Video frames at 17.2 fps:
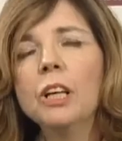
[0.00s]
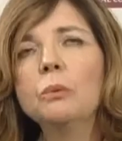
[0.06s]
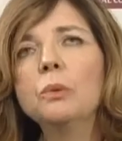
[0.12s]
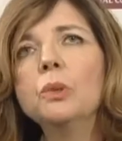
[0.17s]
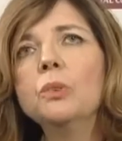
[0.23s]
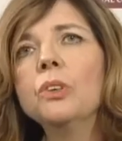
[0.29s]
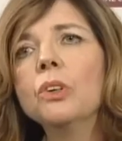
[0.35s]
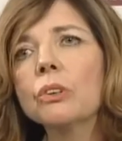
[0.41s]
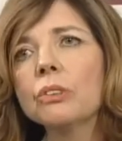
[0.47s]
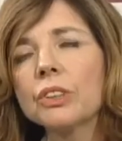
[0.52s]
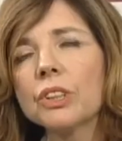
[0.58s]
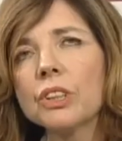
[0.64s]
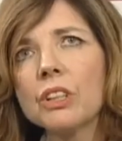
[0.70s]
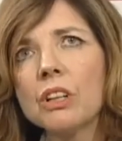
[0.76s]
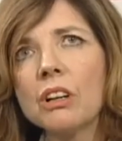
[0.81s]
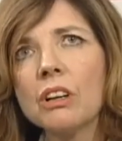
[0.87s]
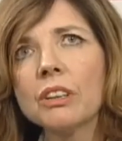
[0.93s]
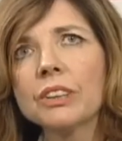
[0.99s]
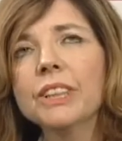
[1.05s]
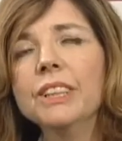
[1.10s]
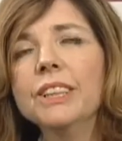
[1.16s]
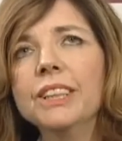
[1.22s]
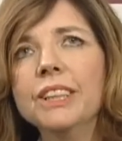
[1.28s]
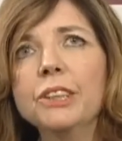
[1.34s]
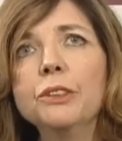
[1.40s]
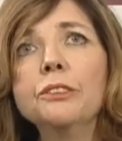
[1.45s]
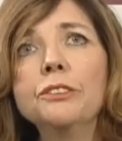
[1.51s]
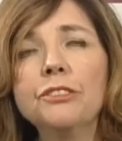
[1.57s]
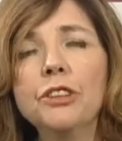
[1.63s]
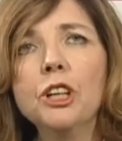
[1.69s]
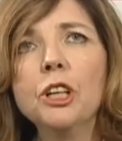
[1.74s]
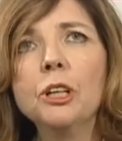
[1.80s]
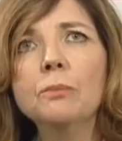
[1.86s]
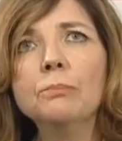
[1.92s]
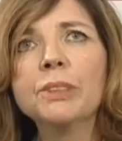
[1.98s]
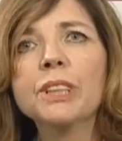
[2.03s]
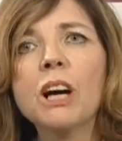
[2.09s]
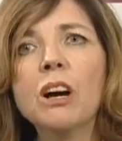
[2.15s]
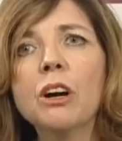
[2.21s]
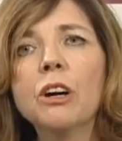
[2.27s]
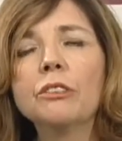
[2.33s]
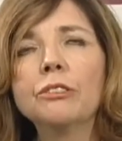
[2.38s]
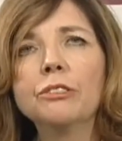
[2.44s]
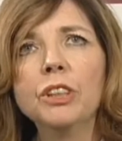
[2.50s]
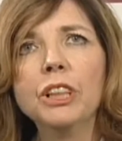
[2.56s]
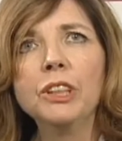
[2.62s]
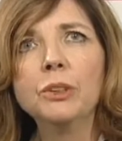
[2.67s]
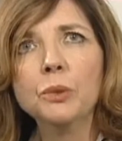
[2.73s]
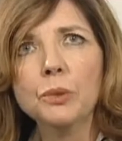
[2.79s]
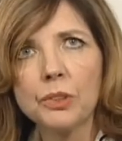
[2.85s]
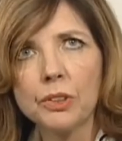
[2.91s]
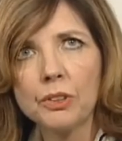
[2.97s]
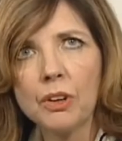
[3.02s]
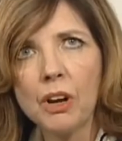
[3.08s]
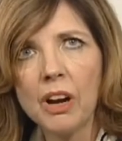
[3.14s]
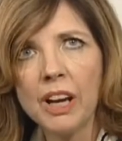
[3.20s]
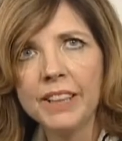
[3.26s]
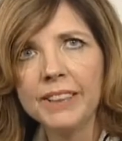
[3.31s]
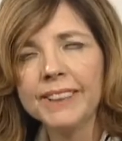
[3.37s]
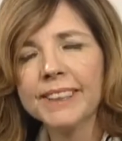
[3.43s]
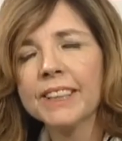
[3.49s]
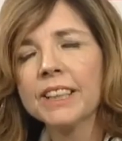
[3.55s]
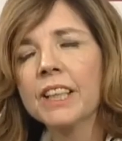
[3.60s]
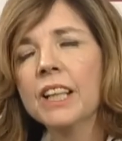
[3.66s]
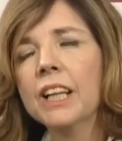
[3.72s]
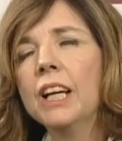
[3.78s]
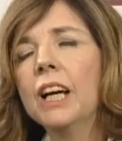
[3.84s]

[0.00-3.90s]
will not start until firms are fully authorised.